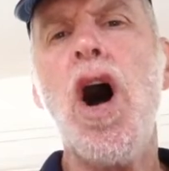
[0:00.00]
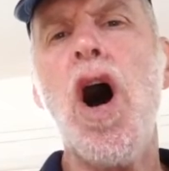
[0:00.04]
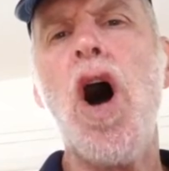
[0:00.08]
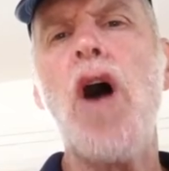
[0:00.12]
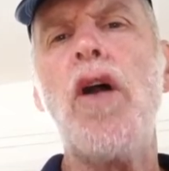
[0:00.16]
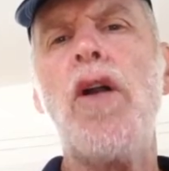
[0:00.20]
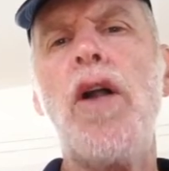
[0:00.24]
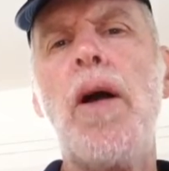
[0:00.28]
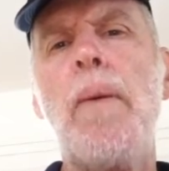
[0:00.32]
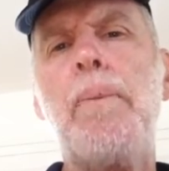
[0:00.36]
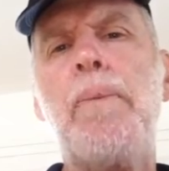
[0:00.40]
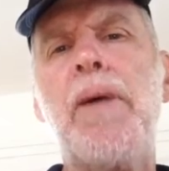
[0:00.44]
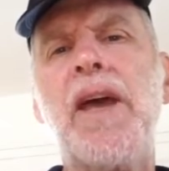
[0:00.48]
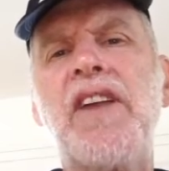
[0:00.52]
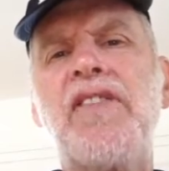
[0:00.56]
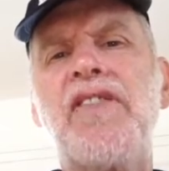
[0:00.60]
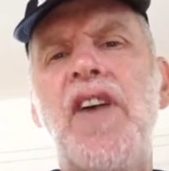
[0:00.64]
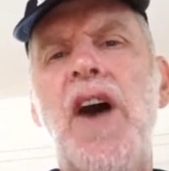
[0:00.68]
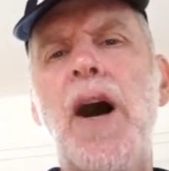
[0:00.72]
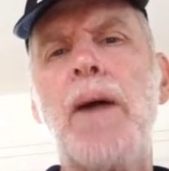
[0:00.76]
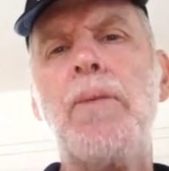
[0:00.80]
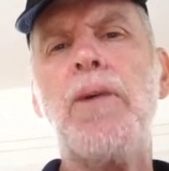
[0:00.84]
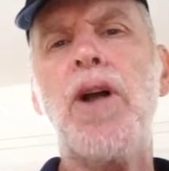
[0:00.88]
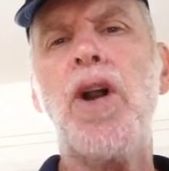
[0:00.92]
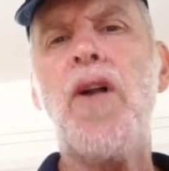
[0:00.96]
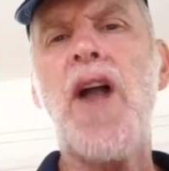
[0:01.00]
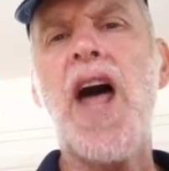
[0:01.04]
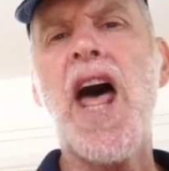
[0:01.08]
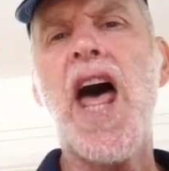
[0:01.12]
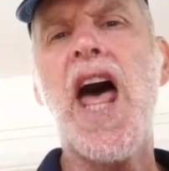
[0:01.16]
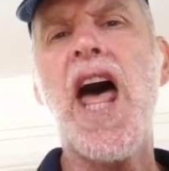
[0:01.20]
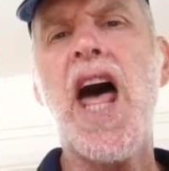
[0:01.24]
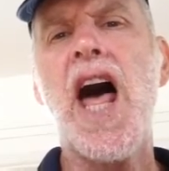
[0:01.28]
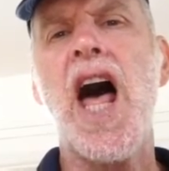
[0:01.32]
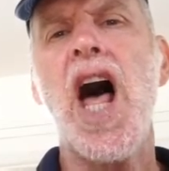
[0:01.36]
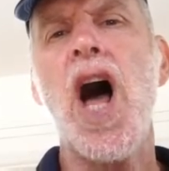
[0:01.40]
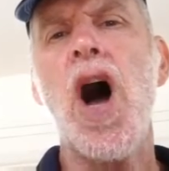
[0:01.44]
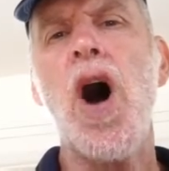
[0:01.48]
or a big farmer,
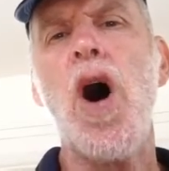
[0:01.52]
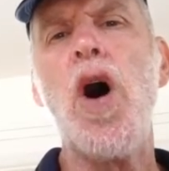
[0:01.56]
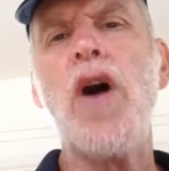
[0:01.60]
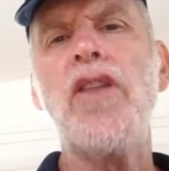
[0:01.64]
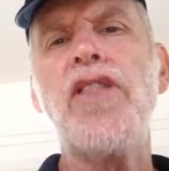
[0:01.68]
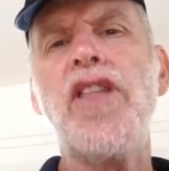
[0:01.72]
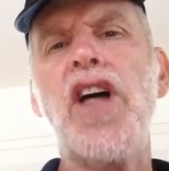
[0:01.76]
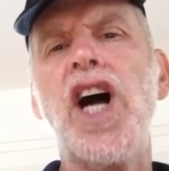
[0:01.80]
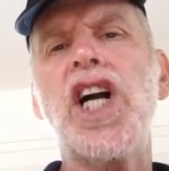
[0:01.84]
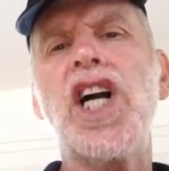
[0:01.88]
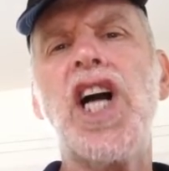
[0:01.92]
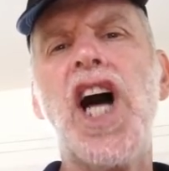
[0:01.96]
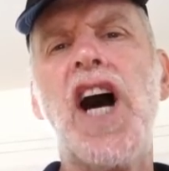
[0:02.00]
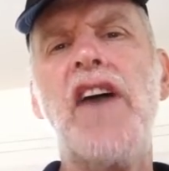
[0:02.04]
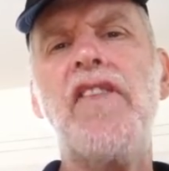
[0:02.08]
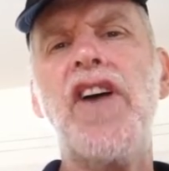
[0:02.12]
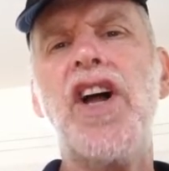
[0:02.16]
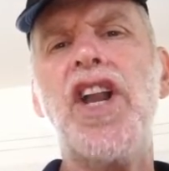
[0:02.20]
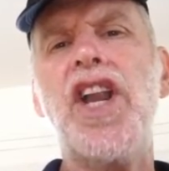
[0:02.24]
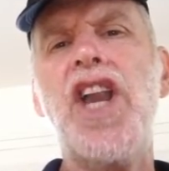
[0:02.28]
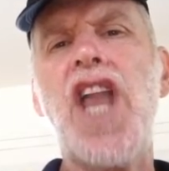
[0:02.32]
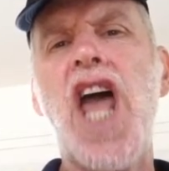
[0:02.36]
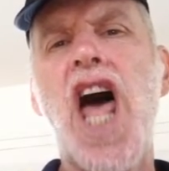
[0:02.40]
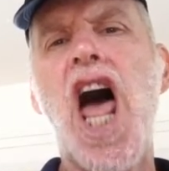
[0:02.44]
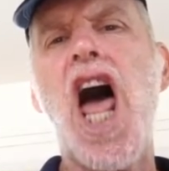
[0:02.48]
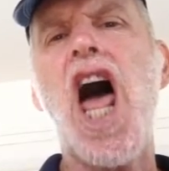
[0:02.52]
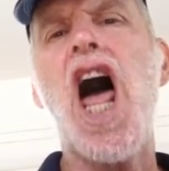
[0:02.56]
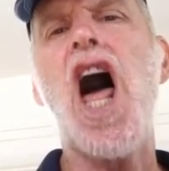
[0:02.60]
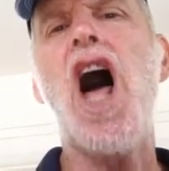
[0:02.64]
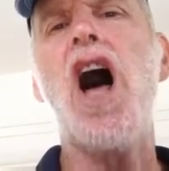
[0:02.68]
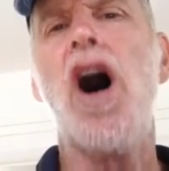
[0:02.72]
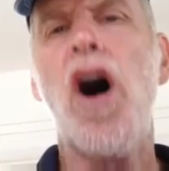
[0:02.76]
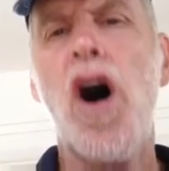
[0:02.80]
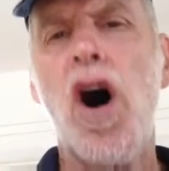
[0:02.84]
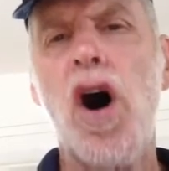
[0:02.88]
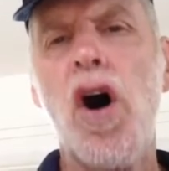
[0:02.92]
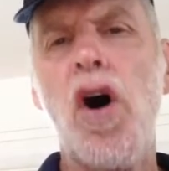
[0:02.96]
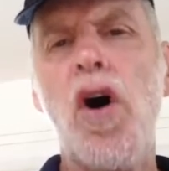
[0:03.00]
or the
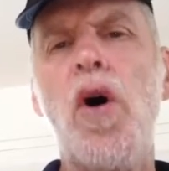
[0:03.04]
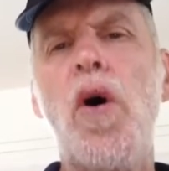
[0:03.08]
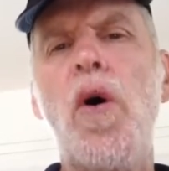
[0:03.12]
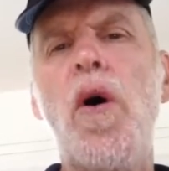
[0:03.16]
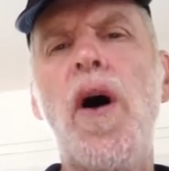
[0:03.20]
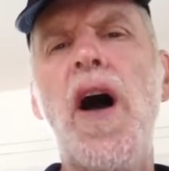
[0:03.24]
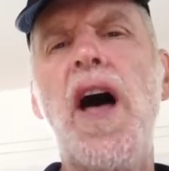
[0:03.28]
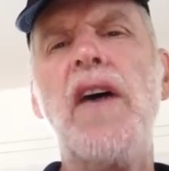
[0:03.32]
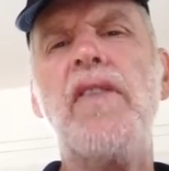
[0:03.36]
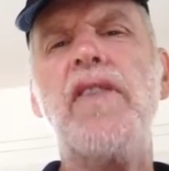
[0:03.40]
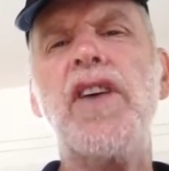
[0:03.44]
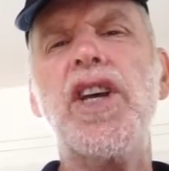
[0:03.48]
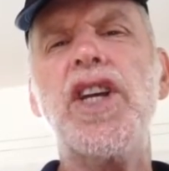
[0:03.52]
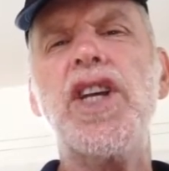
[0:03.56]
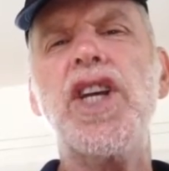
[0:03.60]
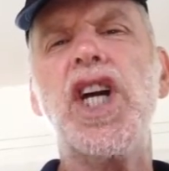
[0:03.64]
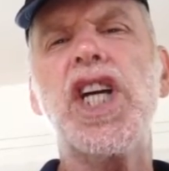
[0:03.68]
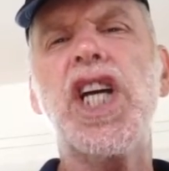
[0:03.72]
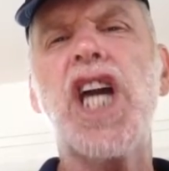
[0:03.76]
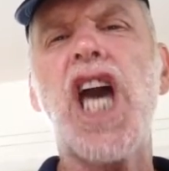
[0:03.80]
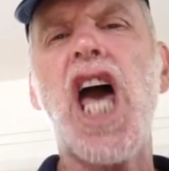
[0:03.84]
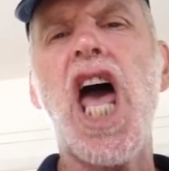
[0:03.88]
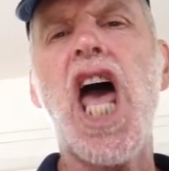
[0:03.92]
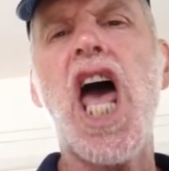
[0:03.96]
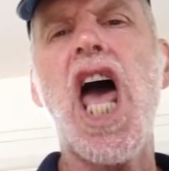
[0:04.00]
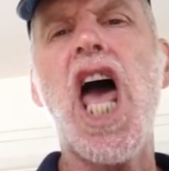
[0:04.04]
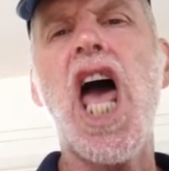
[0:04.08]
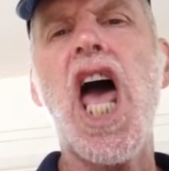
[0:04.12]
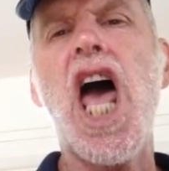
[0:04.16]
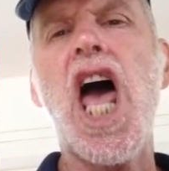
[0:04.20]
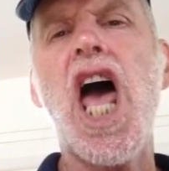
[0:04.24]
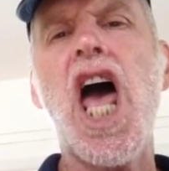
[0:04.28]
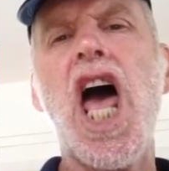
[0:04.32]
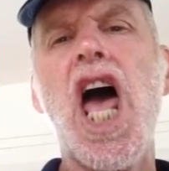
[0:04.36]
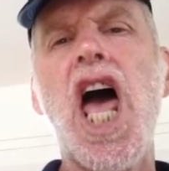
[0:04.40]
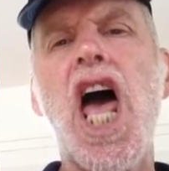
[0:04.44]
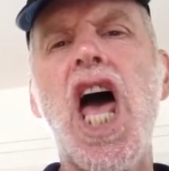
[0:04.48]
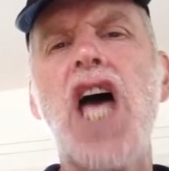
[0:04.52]
governor, or whoever you
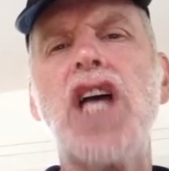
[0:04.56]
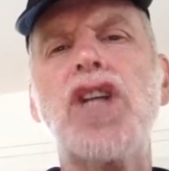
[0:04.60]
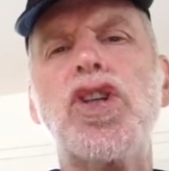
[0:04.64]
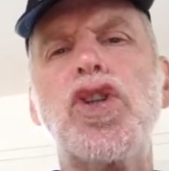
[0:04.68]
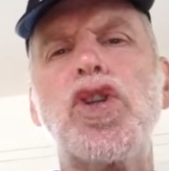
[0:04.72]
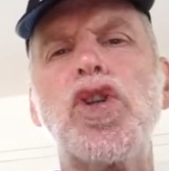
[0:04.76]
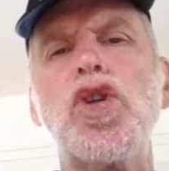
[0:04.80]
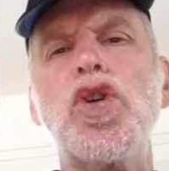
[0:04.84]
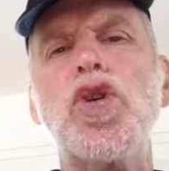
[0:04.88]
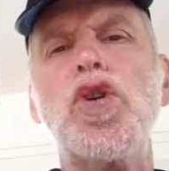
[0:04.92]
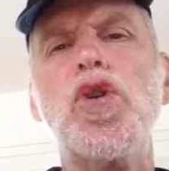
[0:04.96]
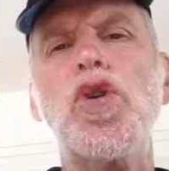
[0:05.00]
can.